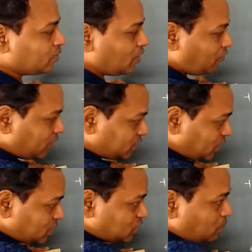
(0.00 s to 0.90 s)
the
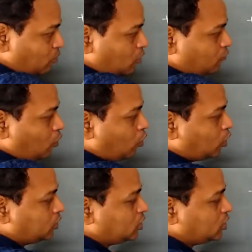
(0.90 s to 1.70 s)
vector sum of all